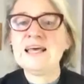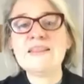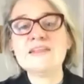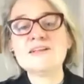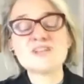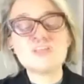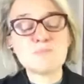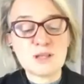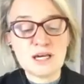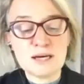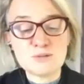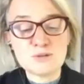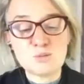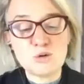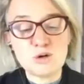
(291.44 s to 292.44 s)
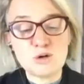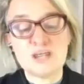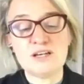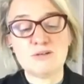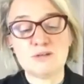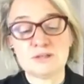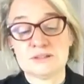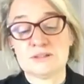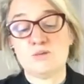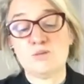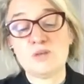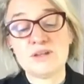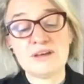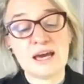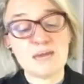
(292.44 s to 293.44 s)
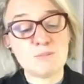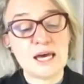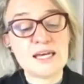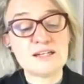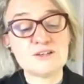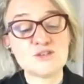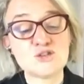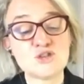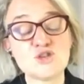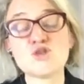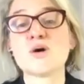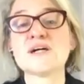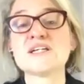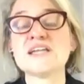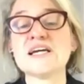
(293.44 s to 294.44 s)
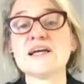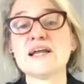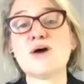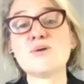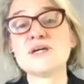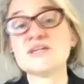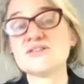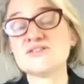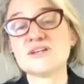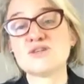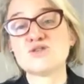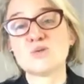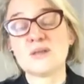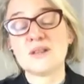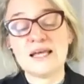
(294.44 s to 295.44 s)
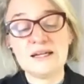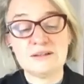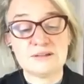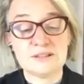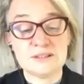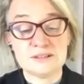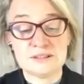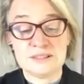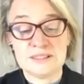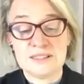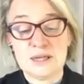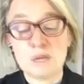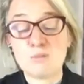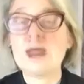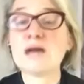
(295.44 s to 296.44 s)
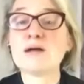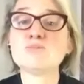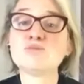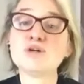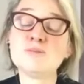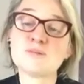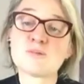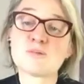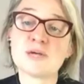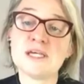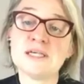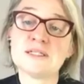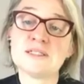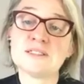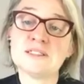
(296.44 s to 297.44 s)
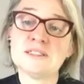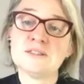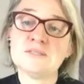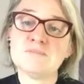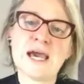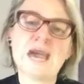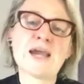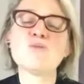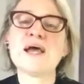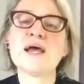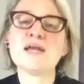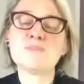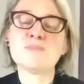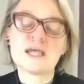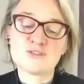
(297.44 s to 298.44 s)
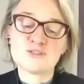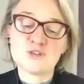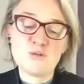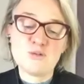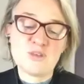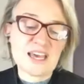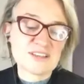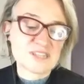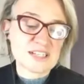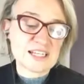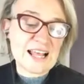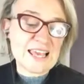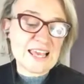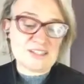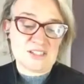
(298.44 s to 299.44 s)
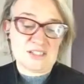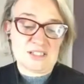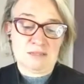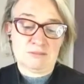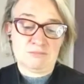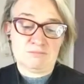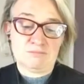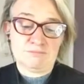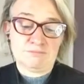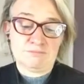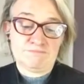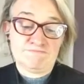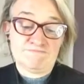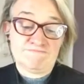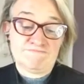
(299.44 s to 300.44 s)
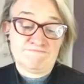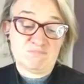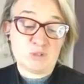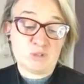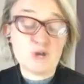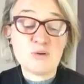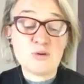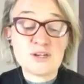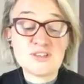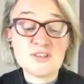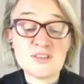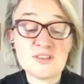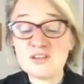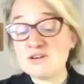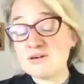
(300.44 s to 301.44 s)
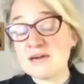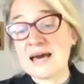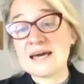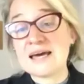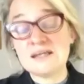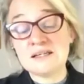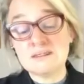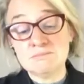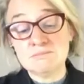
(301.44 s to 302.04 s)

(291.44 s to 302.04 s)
Now, that's something I was working on with campaigners to try to get going in central London around Bloomsbury back around about 2008. Progress in the UK.